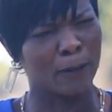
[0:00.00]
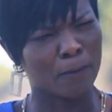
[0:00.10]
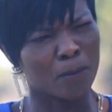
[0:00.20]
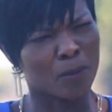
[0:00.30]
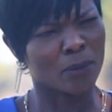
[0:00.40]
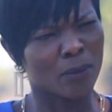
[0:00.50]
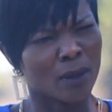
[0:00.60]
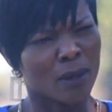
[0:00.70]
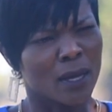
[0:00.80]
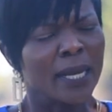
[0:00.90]

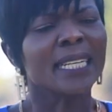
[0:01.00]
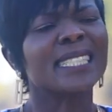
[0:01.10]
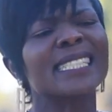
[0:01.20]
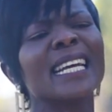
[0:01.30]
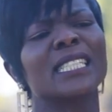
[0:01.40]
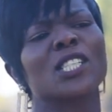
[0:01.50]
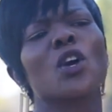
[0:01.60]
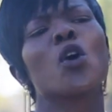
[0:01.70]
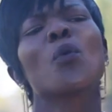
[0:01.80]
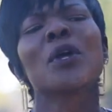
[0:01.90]
It takes
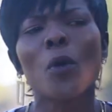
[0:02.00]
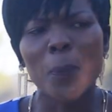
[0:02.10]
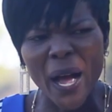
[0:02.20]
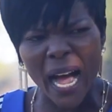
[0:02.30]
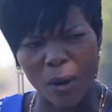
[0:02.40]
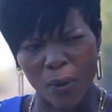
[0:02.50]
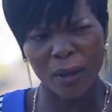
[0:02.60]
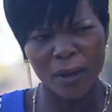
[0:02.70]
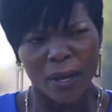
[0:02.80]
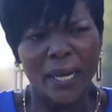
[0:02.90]
your willpower.
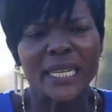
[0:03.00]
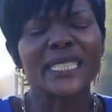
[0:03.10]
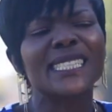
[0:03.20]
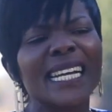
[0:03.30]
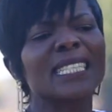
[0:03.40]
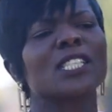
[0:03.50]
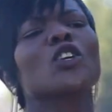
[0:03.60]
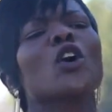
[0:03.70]
It takes